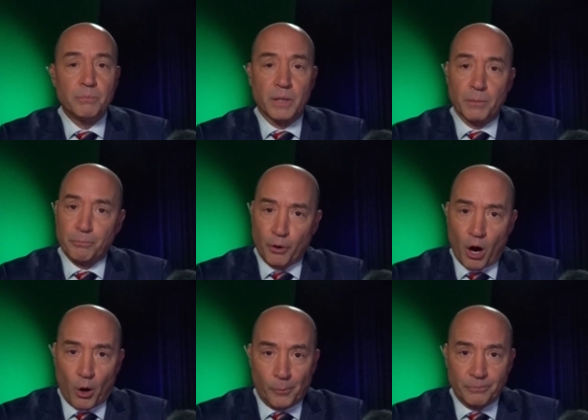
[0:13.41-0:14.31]
can be a
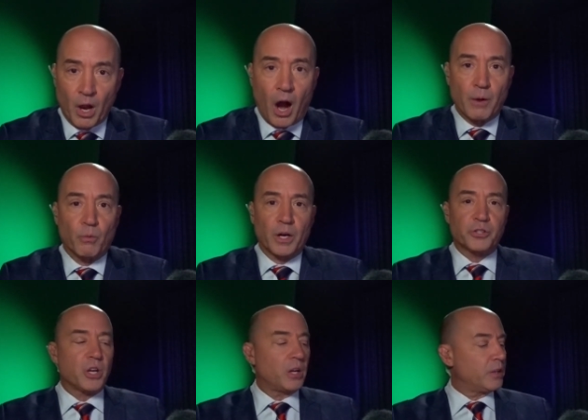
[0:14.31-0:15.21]
pro. All right,
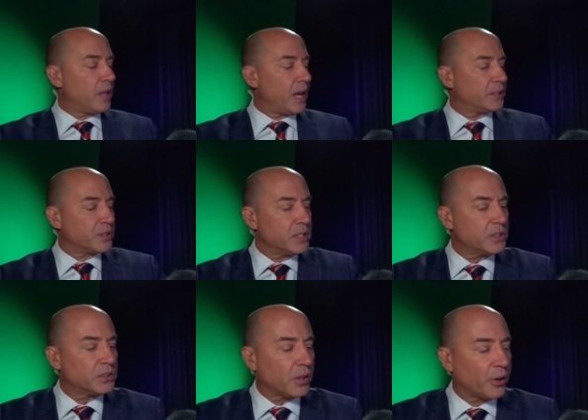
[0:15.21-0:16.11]
want to show you this.
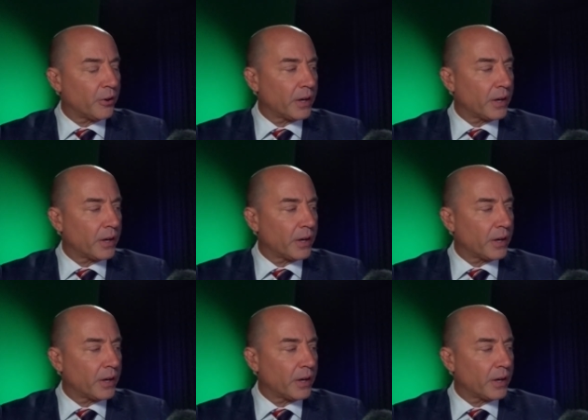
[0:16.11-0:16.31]
This is the